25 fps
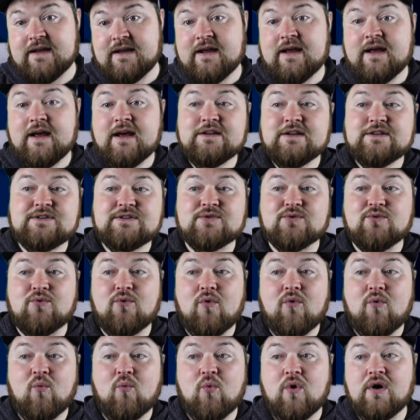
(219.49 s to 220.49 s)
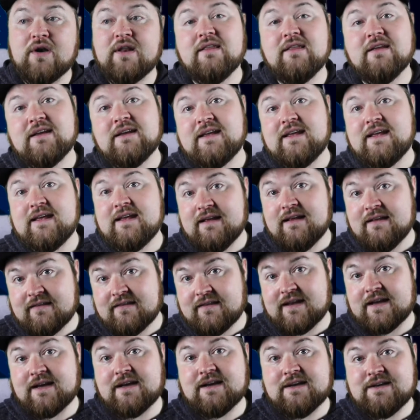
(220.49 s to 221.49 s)
So one of the key
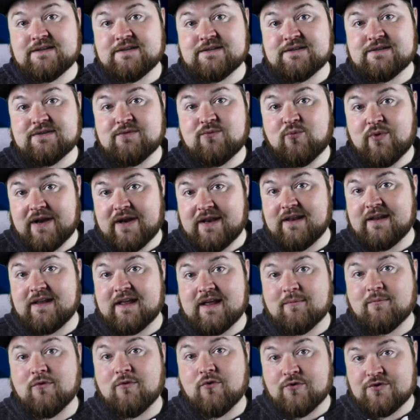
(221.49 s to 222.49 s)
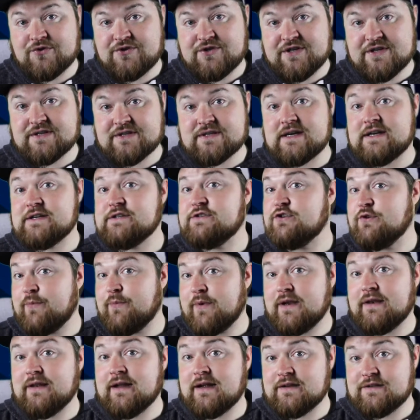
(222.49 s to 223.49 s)
things when the game launches, assuming
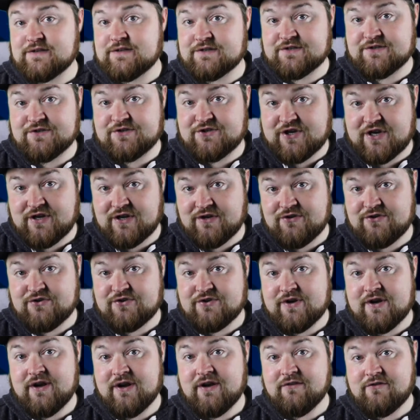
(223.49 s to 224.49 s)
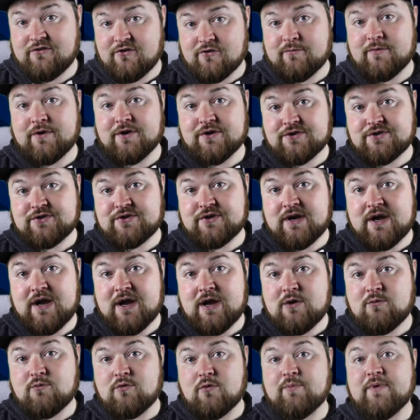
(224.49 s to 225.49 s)
that doesn't change too much,
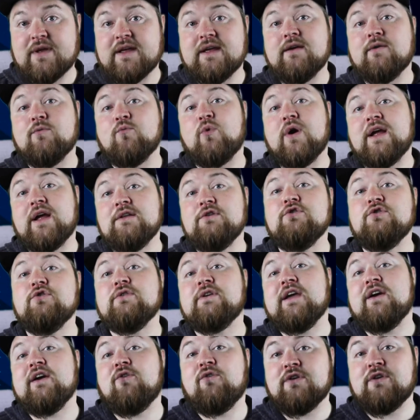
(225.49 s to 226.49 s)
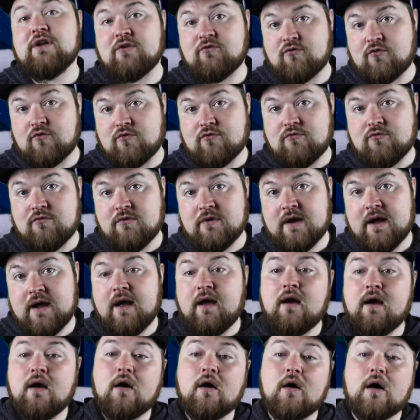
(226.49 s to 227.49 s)
will be when you get on a roll,
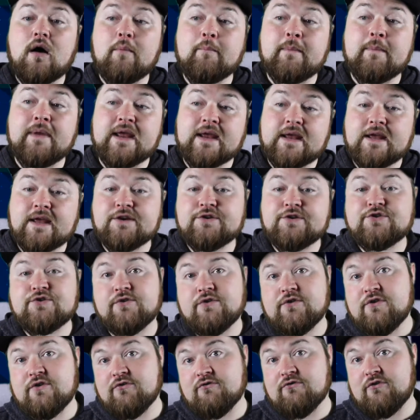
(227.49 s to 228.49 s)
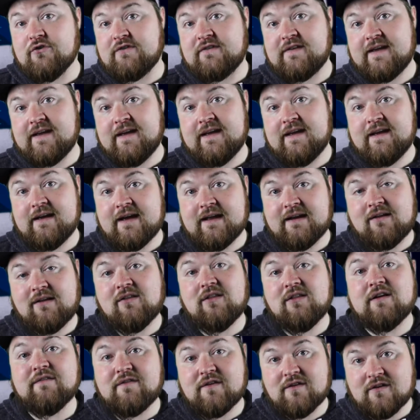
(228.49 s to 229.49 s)
making sure you rotate it
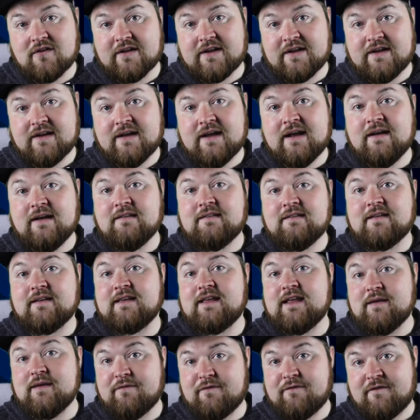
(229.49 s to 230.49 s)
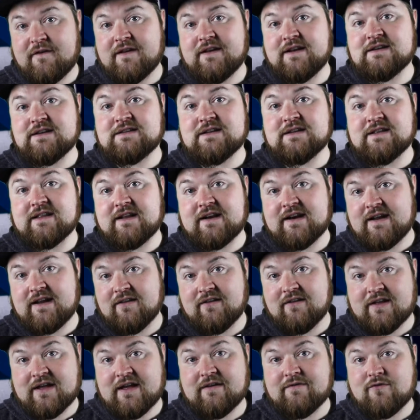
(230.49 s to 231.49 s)
cleverly to keep fitness at the right
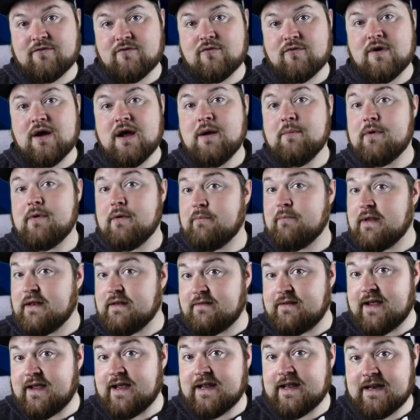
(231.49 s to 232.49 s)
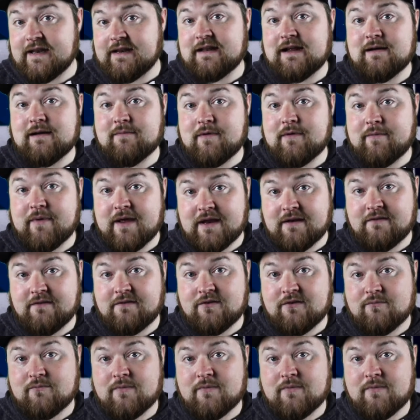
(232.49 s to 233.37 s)
level but maintaining that momentum.